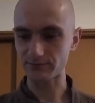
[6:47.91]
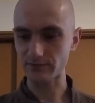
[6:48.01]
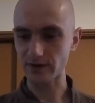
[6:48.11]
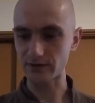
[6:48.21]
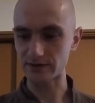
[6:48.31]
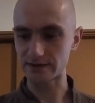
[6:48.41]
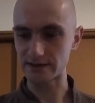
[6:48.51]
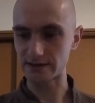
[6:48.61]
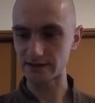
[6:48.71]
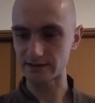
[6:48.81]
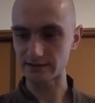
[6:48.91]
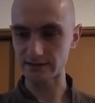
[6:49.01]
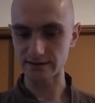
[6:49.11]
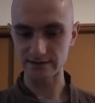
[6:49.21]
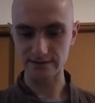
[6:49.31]
your tea
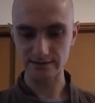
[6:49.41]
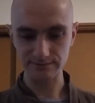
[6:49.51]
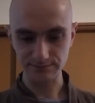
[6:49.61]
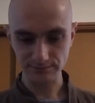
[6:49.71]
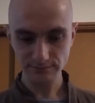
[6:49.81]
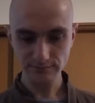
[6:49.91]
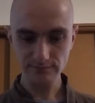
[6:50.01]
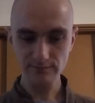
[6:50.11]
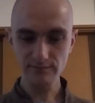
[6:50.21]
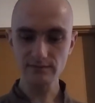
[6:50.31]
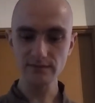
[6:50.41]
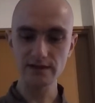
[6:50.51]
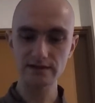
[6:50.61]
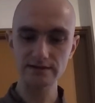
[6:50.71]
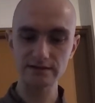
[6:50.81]
is
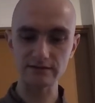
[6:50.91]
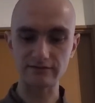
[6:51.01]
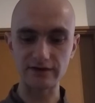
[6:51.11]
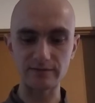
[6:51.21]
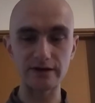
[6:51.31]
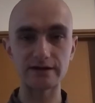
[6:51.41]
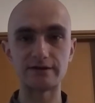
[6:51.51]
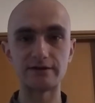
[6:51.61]
skillfully blended.